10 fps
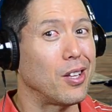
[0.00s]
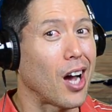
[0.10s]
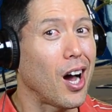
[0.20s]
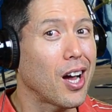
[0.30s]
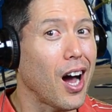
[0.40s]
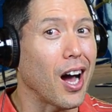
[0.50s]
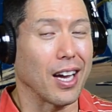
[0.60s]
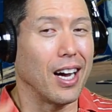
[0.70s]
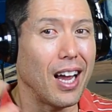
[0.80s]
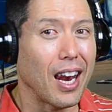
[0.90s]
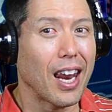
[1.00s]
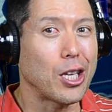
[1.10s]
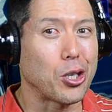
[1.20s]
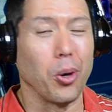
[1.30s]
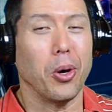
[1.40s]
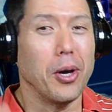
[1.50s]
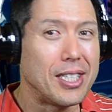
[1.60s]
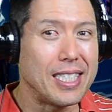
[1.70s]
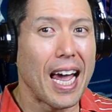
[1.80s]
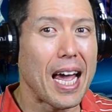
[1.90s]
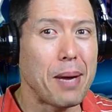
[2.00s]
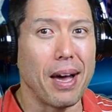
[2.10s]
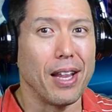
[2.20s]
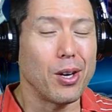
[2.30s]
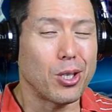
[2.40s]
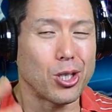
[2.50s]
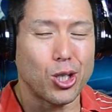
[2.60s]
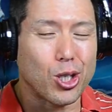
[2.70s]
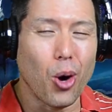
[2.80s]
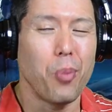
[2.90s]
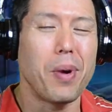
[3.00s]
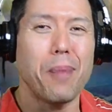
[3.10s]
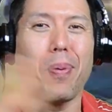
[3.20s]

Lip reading: Doc Ock, Electro, Sandman, there's so many